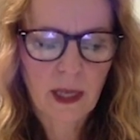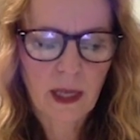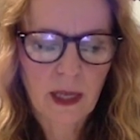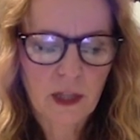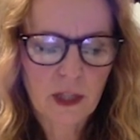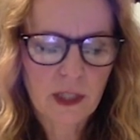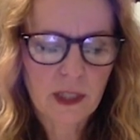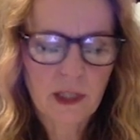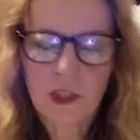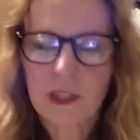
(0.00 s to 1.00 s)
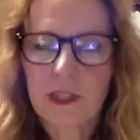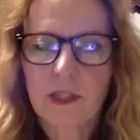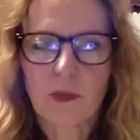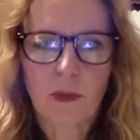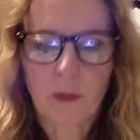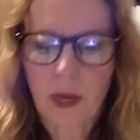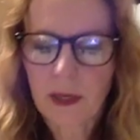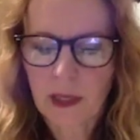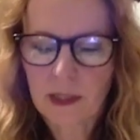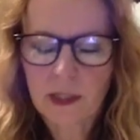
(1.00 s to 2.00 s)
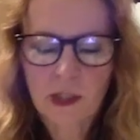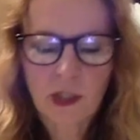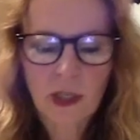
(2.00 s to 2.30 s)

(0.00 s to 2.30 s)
And just to remind us,